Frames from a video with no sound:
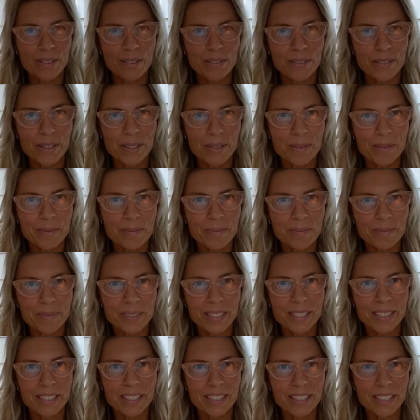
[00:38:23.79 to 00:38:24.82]
of you.
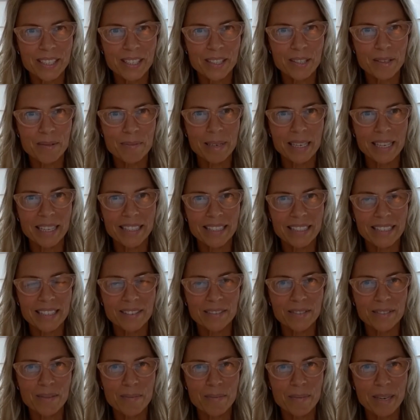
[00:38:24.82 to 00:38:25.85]
This is such a
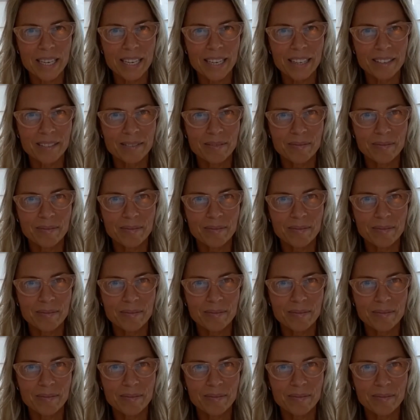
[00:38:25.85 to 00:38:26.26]
blessing for me.